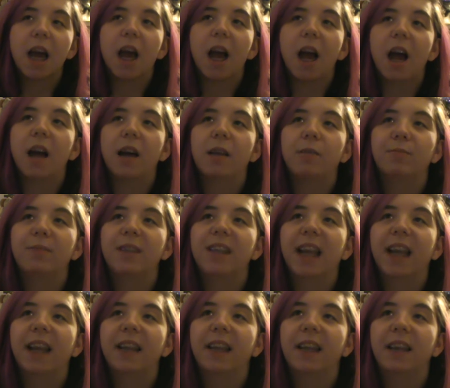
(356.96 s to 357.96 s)

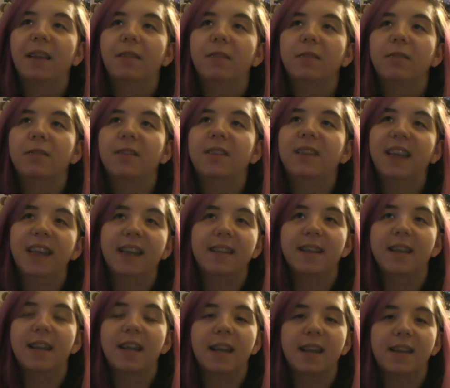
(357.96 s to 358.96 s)
Danny sees
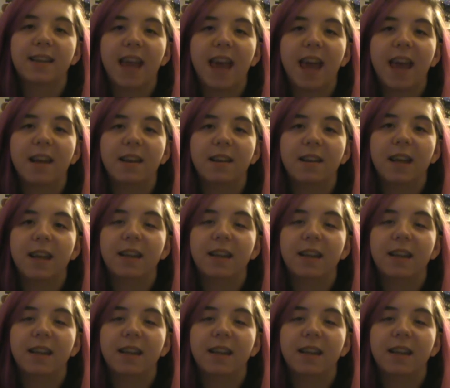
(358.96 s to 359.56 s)
it in his head